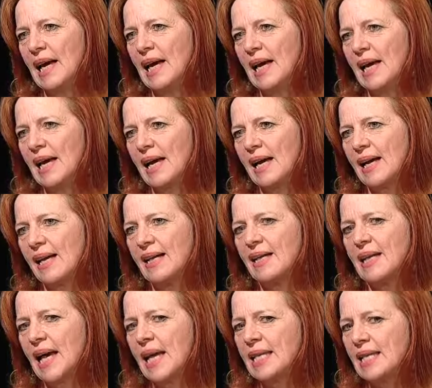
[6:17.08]

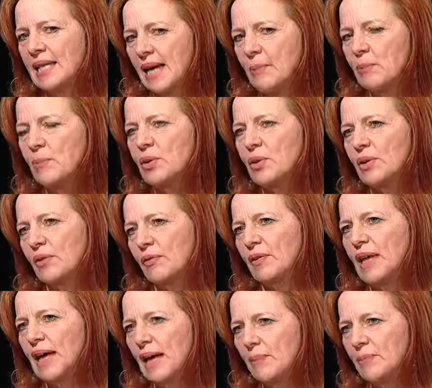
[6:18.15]
a number
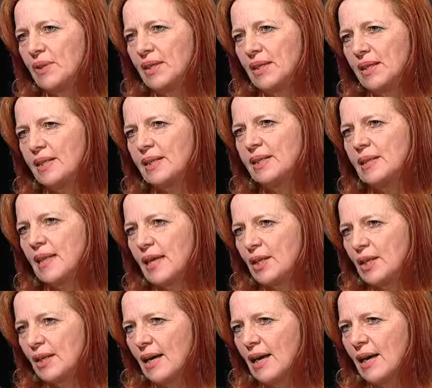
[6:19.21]
of companies
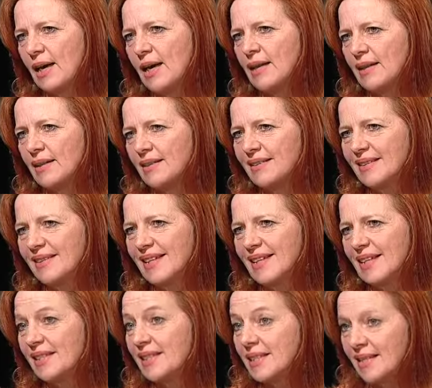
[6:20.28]
that are
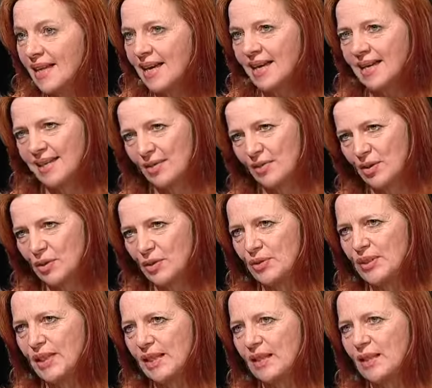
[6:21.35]
staying in the New
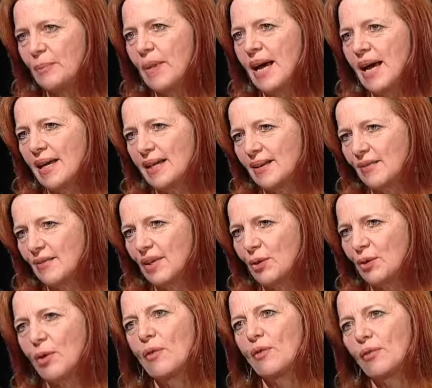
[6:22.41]
Zealand market that
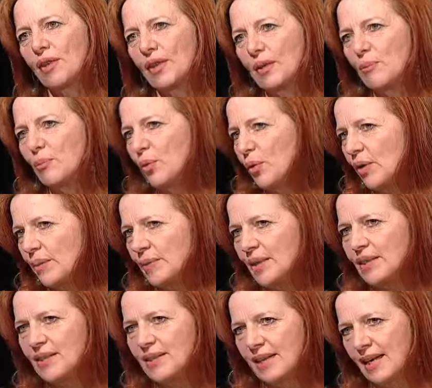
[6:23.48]
are offering
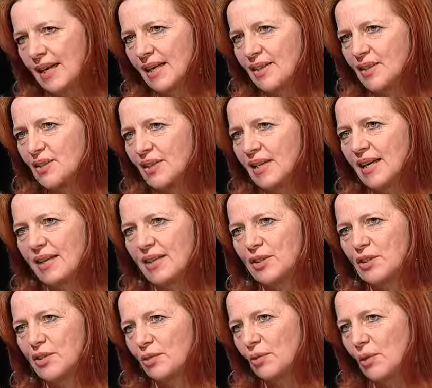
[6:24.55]
employment
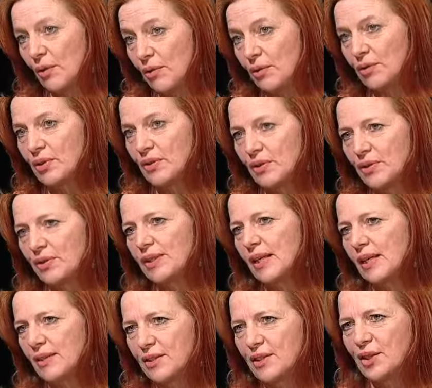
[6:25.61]
and growth to the New
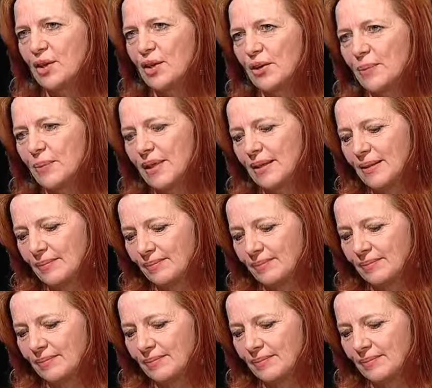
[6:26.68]
Zealand economy.